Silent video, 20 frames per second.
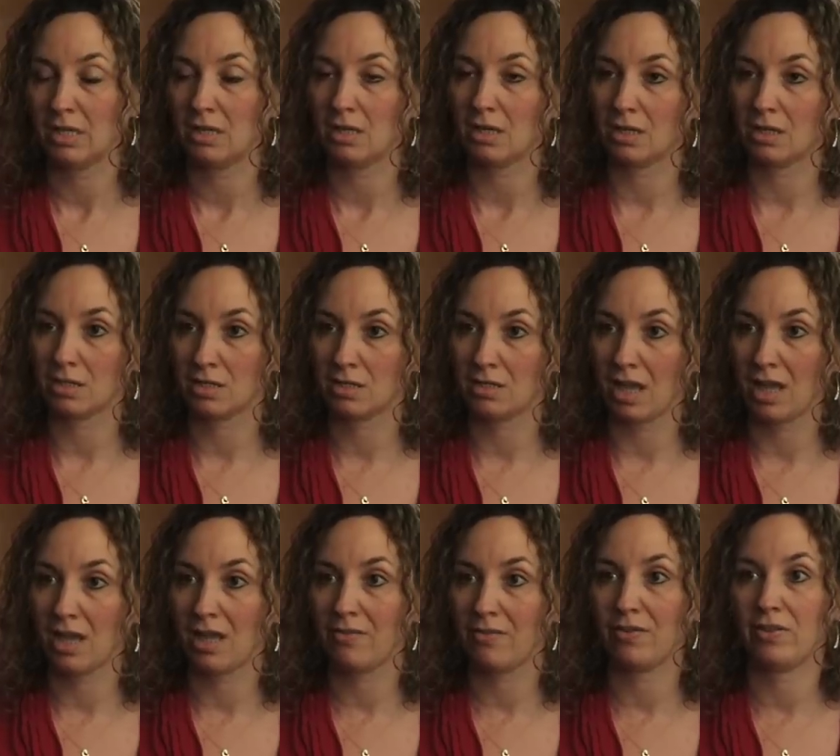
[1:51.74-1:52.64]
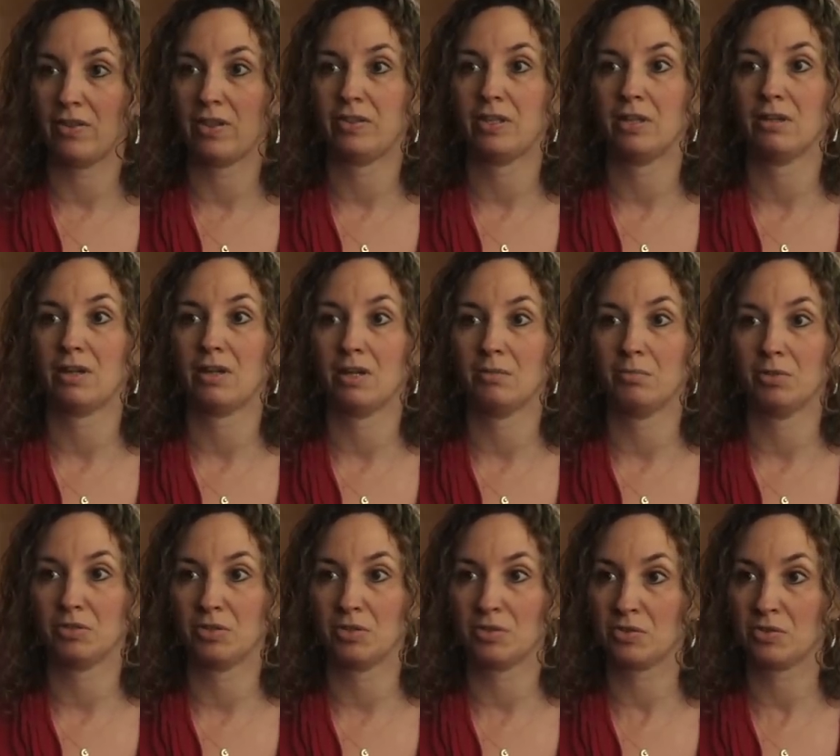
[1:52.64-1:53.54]
are safe and that they're
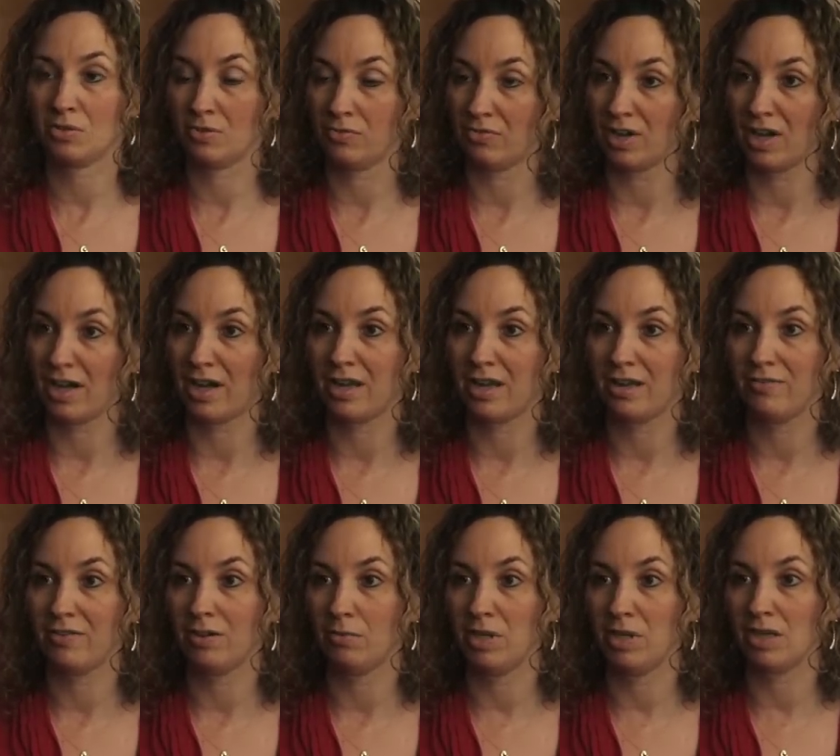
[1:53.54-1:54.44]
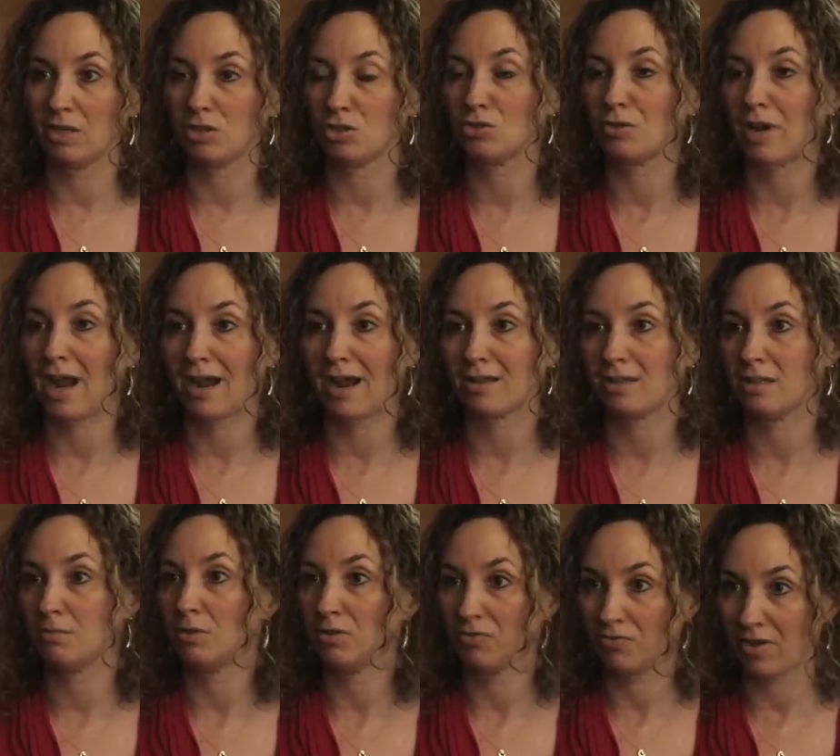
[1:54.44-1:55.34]
able to survive, that we can track
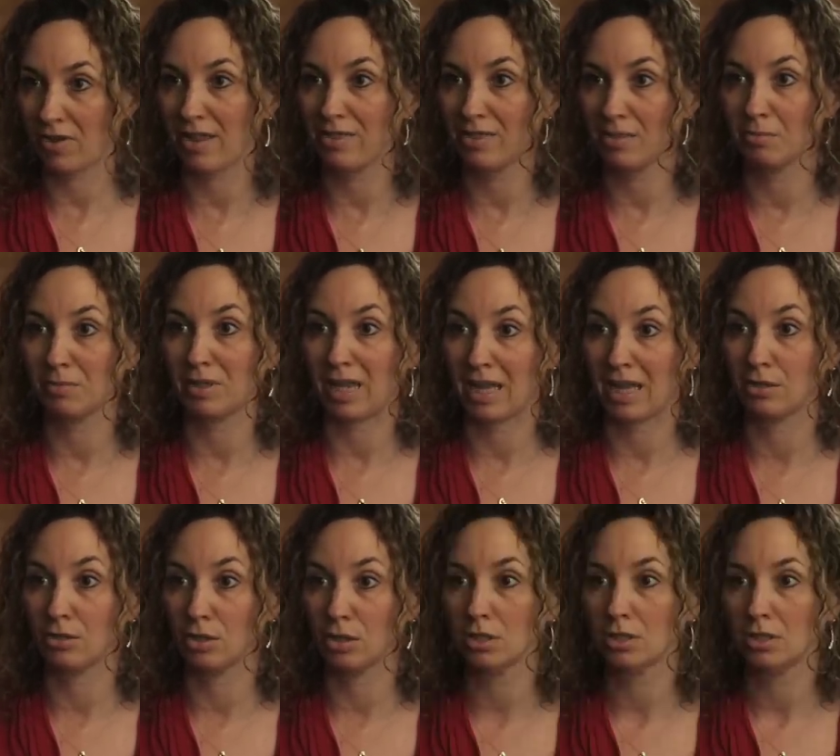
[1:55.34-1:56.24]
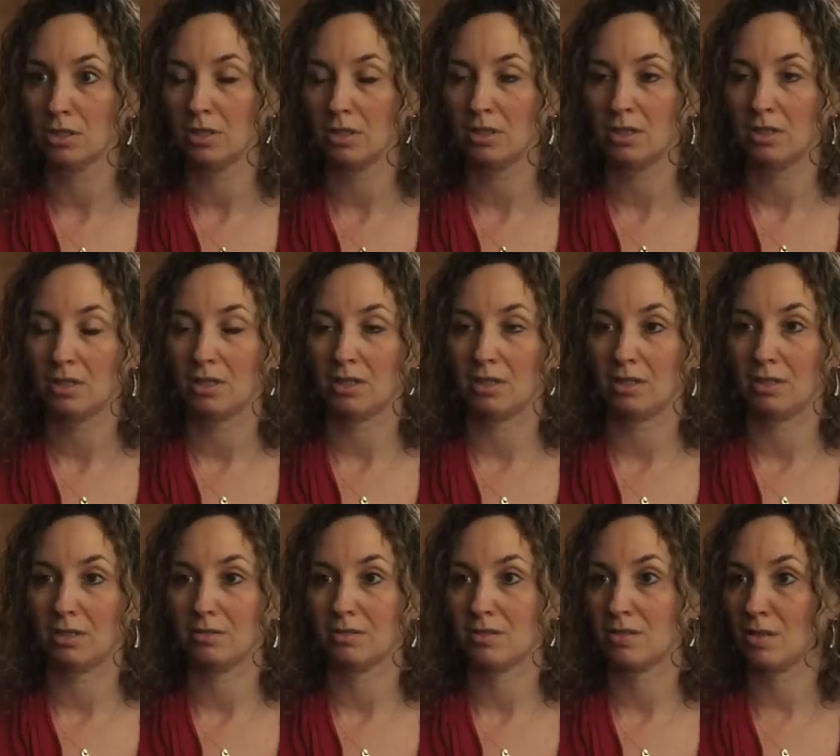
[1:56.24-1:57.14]
them and find them later,
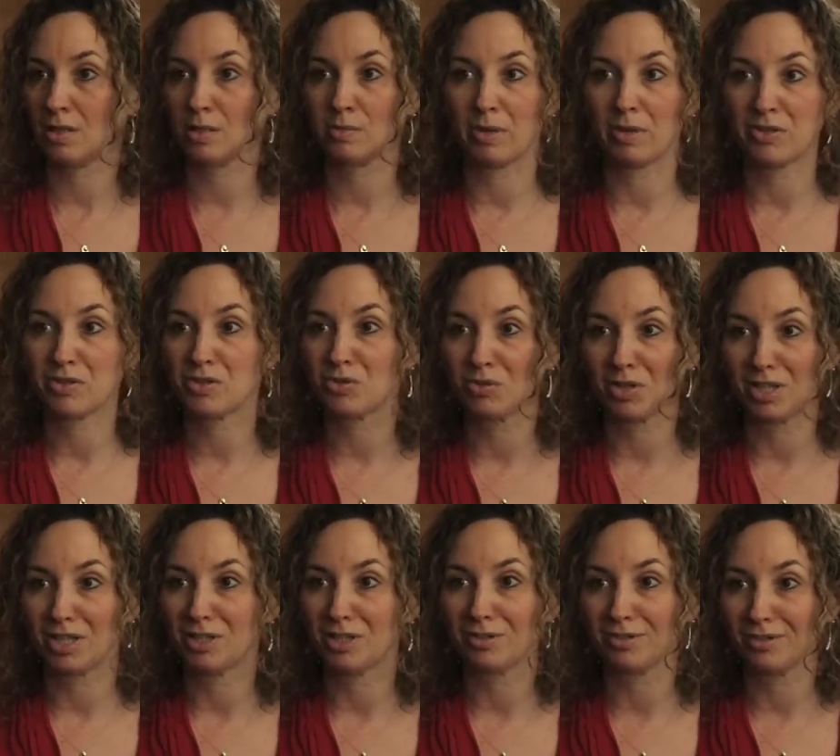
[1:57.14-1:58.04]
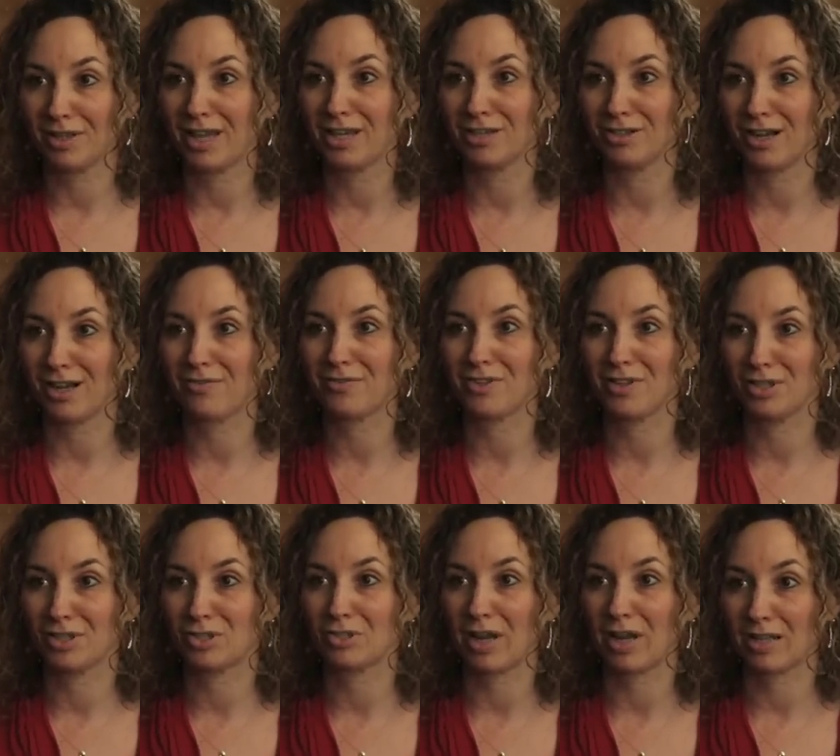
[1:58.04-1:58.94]
uh, six months or a year later after
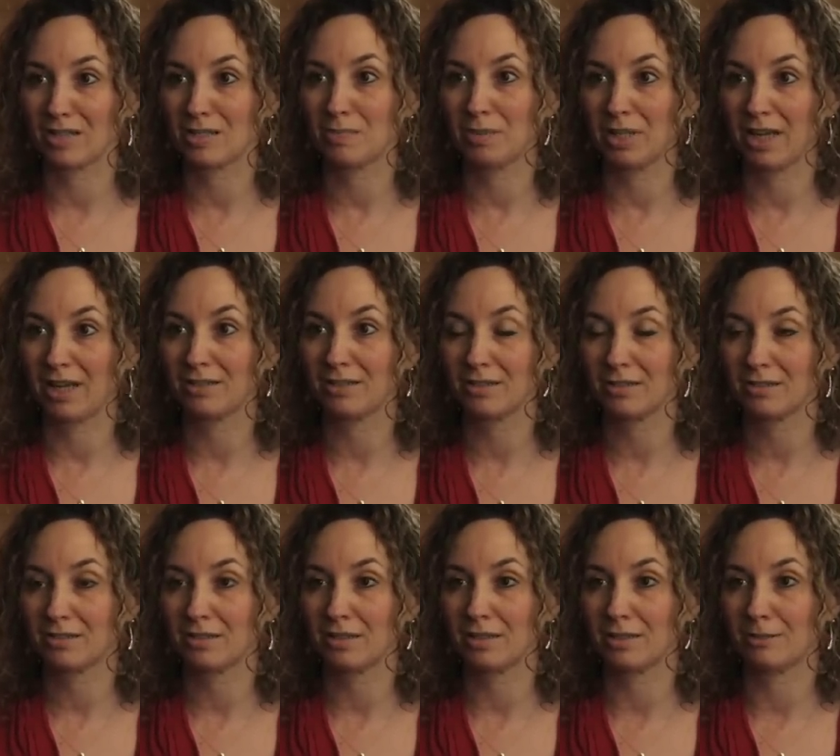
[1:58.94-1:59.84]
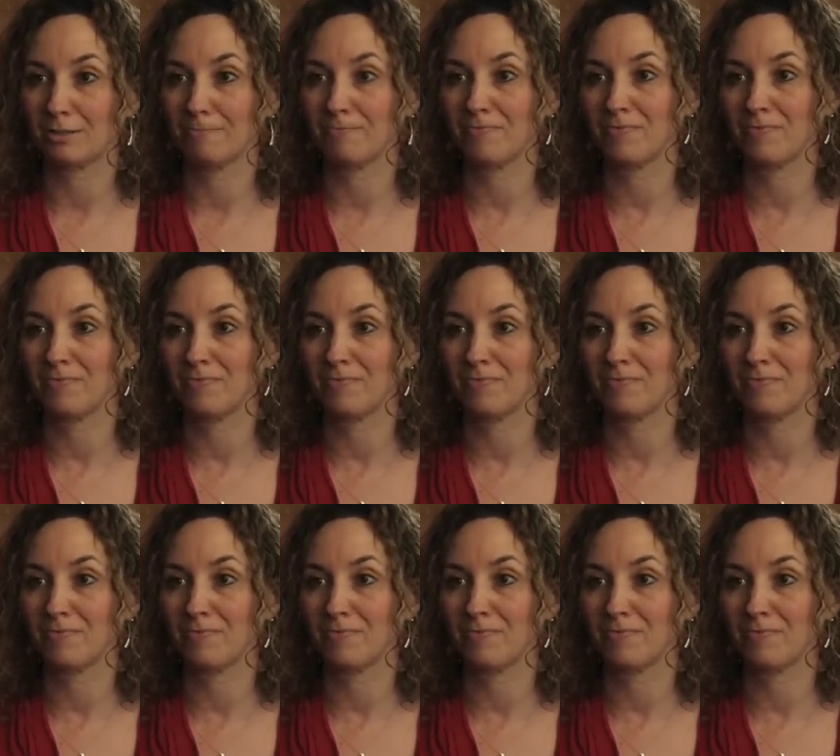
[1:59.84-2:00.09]
the transplant. Um,